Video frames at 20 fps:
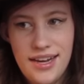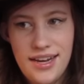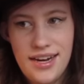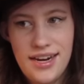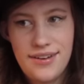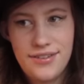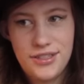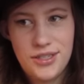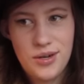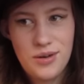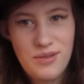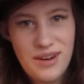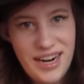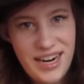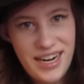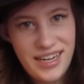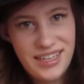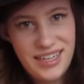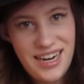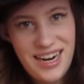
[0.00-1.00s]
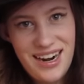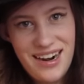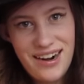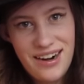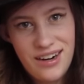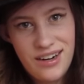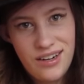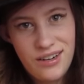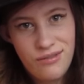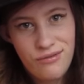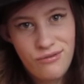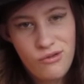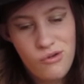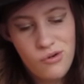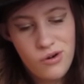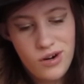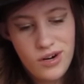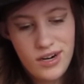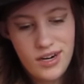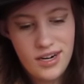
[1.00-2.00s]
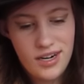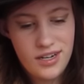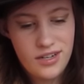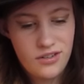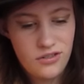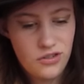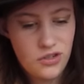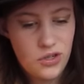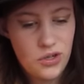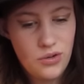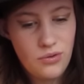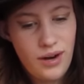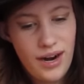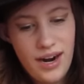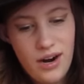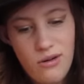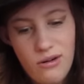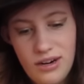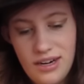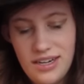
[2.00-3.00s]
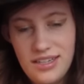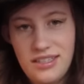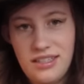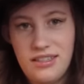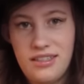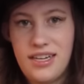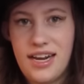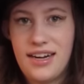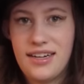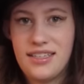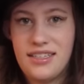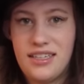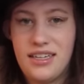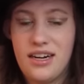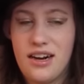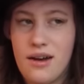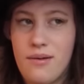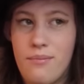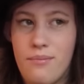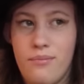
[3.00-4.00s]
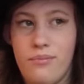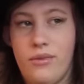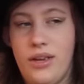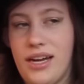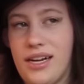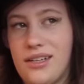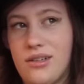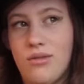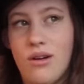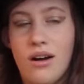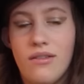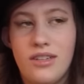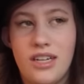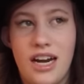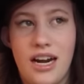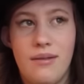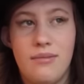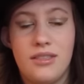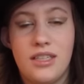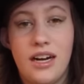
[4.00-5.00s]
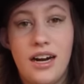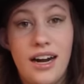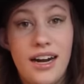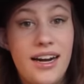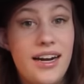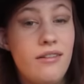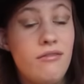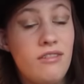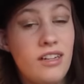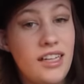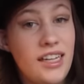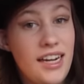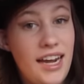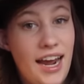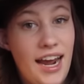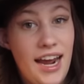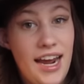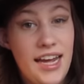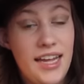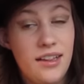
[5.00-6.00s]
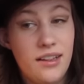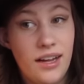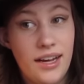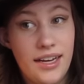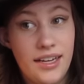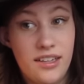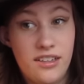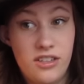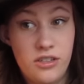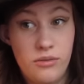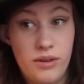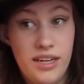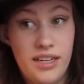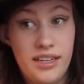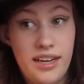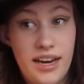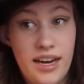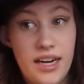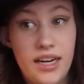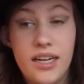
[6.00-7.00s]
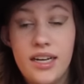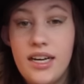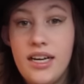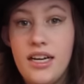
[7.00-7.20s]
after waiting there for 2 hours and texting him like 12 times, I really hate like doing that,